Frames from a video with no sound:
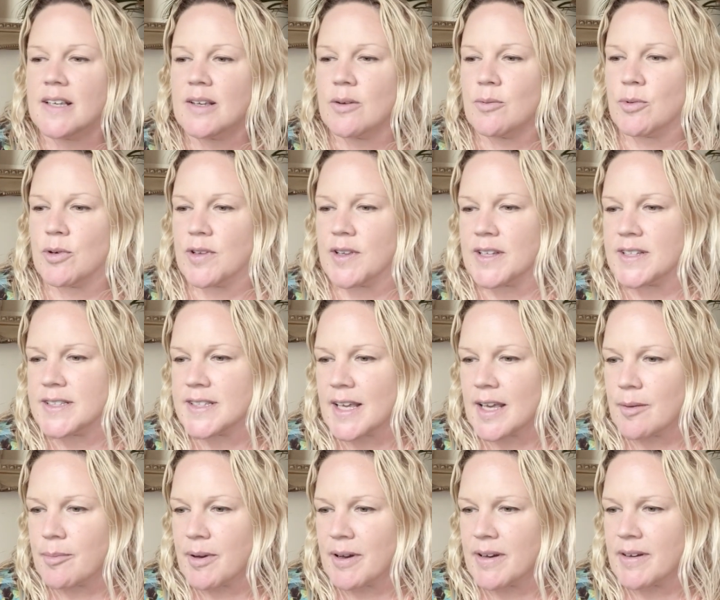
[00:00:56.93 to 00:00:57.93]
What they say
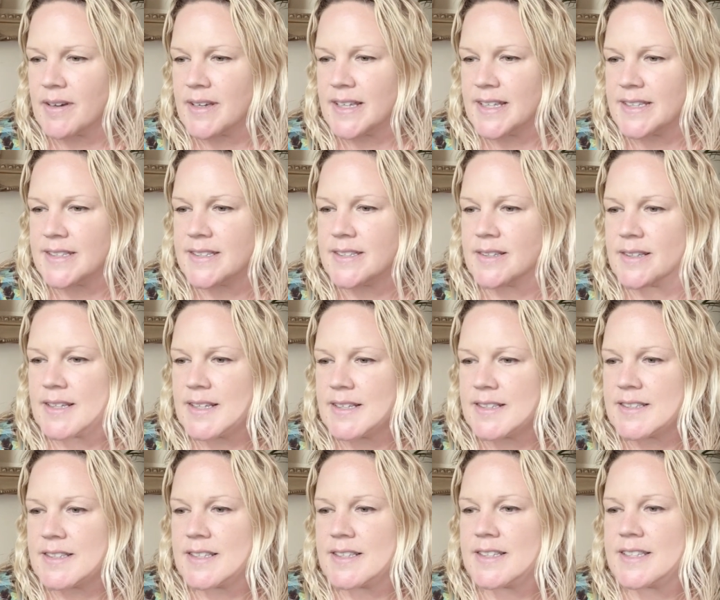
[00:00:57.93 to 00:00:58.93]
about it is
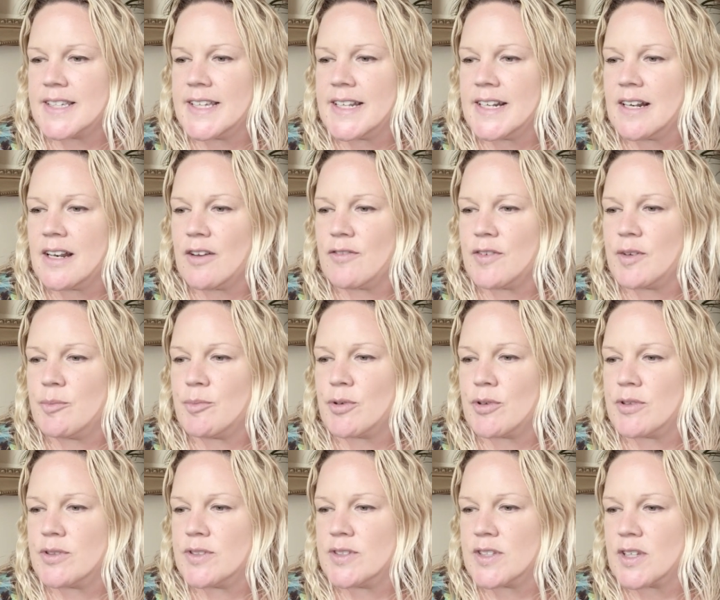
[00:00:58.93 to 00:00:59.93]
it's a skin-loving
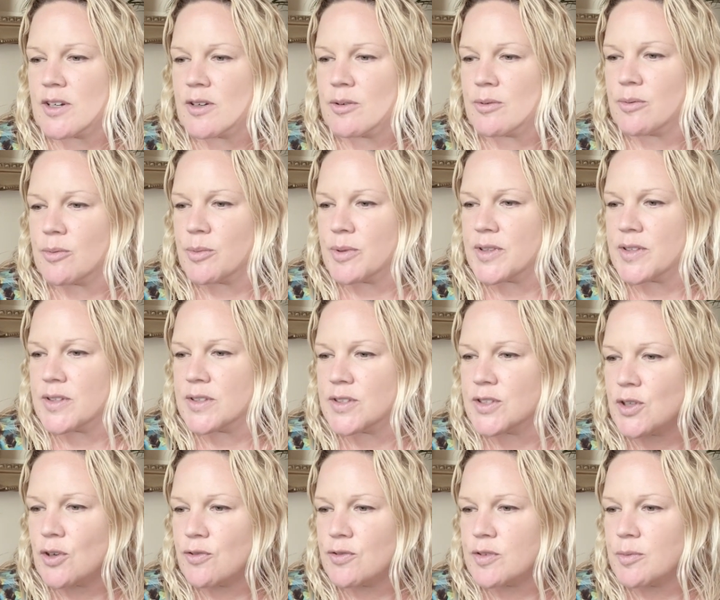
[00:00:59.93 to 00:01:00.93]
bronzer with
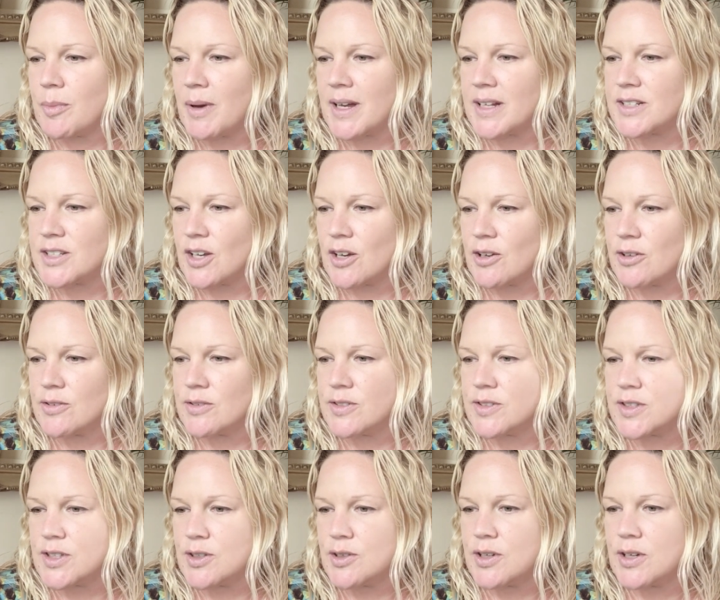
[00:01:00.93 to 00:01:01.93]
soft matte
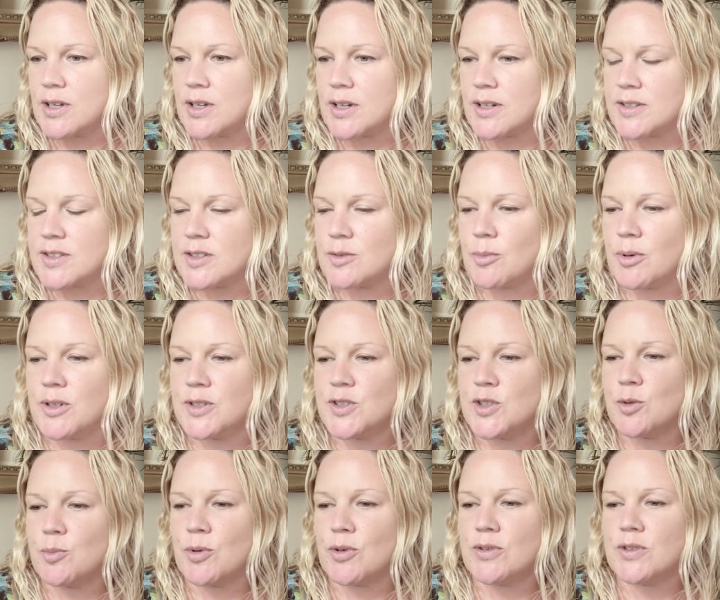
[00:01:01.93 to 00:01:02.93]
tones, so you can customise
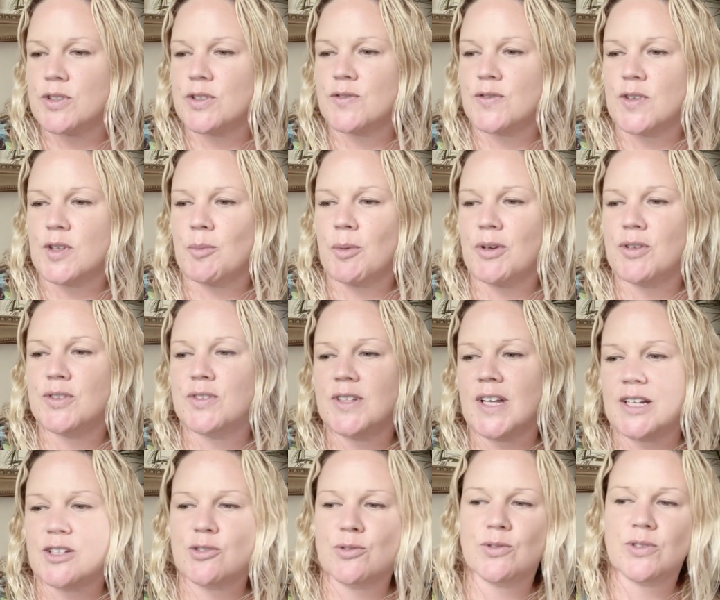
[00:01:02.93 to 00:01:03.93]
your bronze for the most
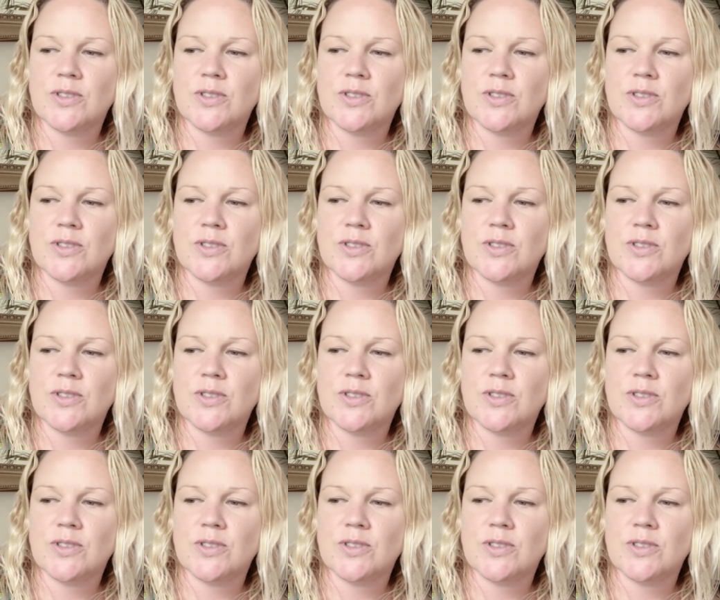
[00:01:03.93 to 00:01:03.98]
natural